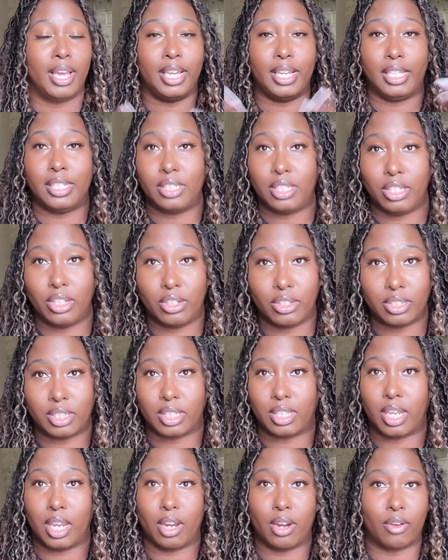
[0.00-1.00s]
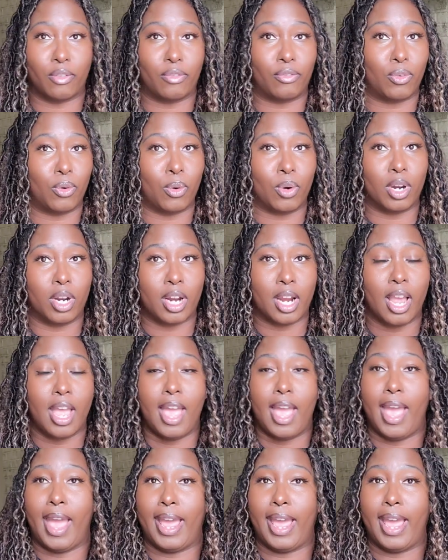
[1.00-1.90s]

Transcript: easier to care for,